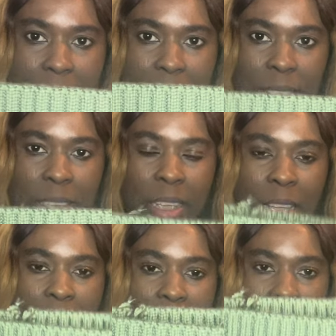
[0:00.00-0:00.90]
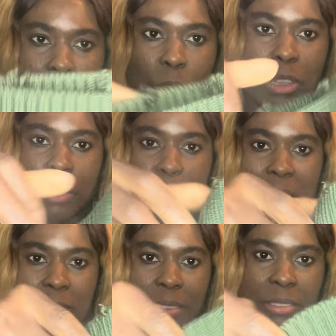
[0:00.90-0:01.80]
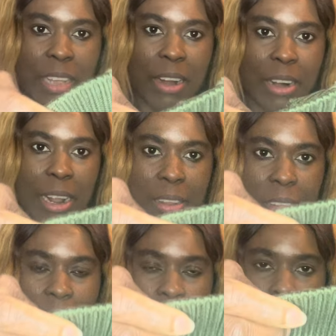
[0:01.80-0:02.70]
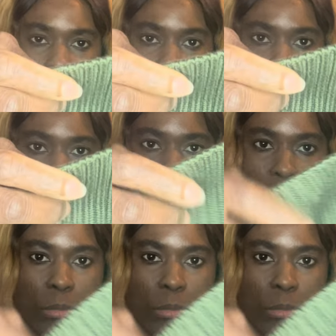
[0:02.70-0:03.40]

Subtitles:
else, I always pass Zara, you know,